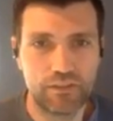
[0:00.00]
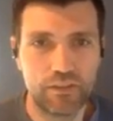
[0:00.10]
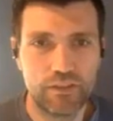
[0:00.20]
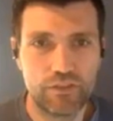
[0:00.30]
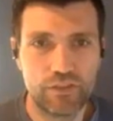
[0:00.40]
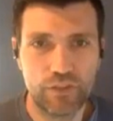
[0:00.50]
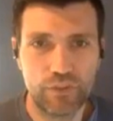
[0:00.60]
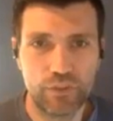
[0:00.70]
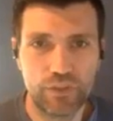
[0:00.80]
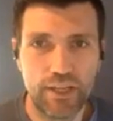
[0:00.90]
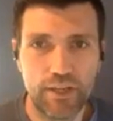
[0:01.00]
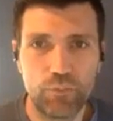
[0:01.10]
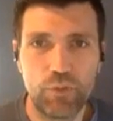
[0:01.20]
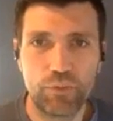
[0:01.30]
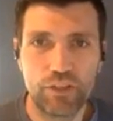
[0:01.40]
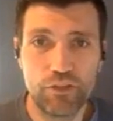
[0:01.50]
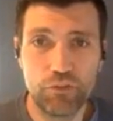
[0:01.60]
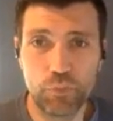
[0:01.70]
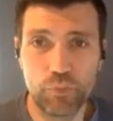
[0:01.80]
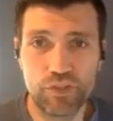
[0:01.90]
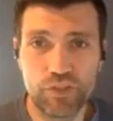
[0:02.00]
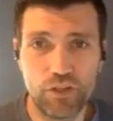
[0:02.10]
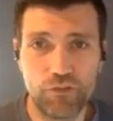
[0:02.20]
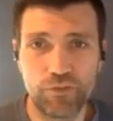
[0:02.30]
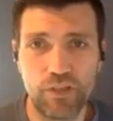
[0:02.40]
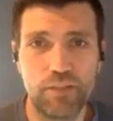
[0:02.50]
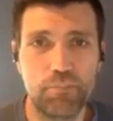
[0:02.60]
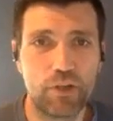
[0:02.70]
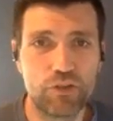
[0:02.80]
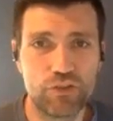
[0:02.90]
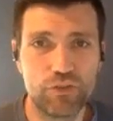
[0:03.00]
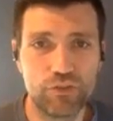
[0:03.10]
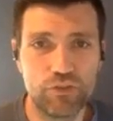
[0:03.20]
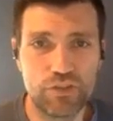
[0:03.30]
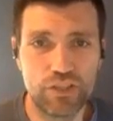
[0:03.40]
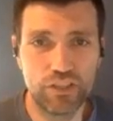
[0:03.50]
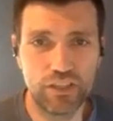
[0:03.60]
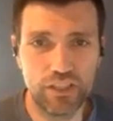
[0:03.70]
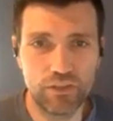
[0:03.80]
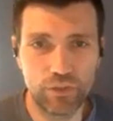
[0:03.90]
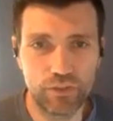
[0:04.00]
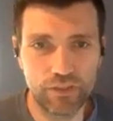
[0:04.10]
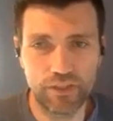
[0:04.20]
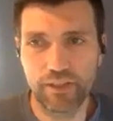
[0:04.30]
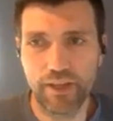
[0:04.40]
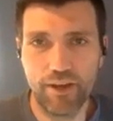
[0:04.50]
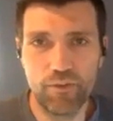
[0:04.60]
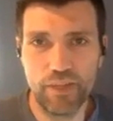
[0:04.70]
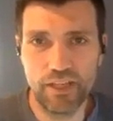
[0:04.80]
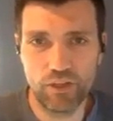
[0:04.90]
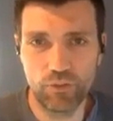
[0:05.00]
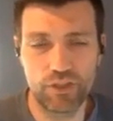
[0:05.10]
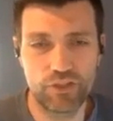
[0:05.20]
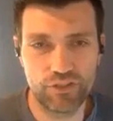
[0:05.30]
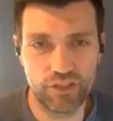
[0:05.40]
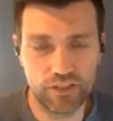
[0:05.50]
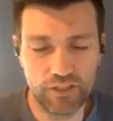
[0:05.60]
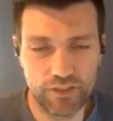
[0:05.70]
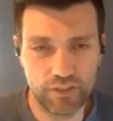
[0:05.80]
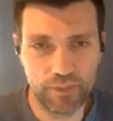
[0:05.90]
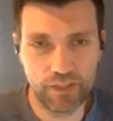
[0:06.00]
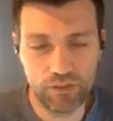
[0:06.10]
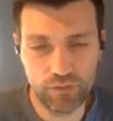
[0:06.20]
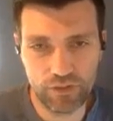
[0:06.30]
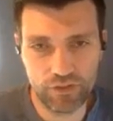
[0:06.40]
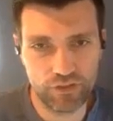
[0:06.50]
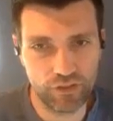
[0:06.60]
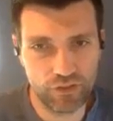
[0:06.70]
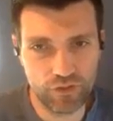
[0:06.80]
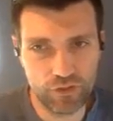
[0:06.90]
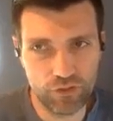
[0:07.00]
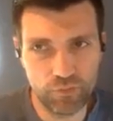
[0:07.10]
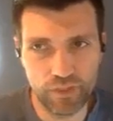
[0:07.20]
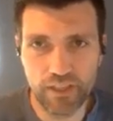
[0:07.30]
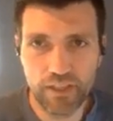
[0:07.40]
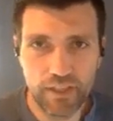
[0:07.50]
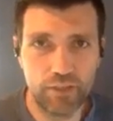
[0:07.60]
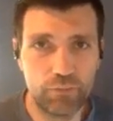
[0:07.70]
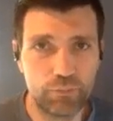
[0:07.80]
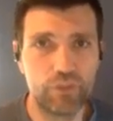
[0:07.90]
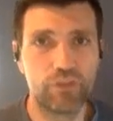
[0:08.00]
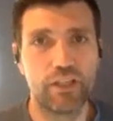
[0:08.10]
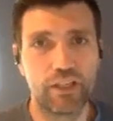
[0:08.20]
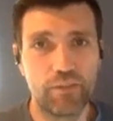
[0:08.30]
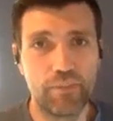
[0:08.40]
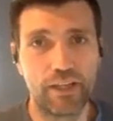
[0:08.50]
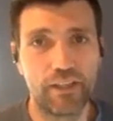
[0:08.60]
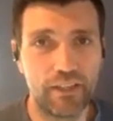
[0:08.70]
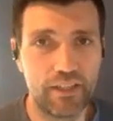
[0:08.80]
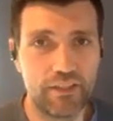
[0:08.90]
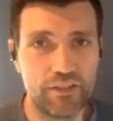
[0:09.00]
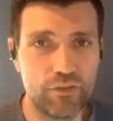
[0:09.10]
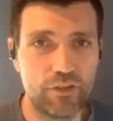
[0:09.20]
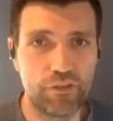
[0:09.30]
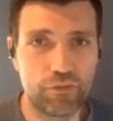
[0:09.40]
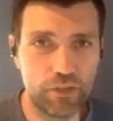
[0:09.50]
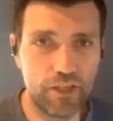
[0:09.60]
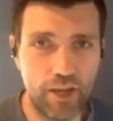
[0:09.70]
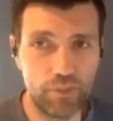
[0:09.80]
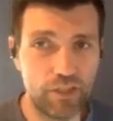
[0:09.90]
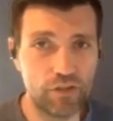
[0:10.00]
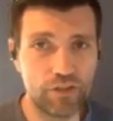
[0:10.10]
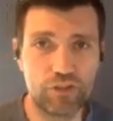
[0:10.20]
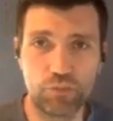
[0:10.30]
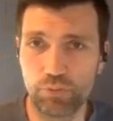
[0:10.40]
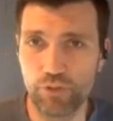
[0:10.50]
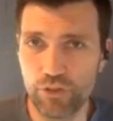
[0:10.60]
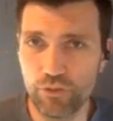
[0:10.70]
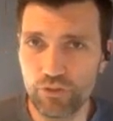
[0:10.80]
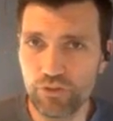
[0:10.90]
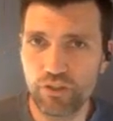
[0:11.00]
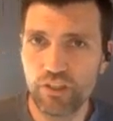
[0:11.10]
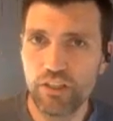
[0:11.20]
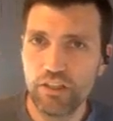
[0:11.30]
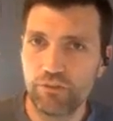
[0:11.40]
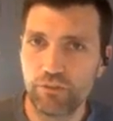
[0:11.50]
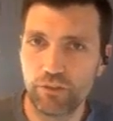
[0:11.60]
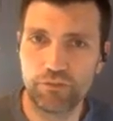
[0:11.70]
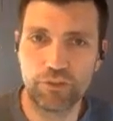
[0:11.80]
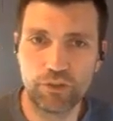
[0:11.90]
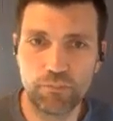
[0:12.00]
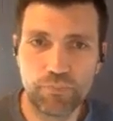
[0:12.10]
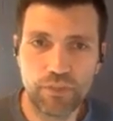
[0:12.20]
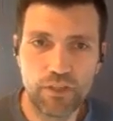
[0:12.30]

So what we're going to do when we solve marginal utility or how many questions like this, how many units to consume, and it will come back again in Unit 3, how many units to produce for a firm.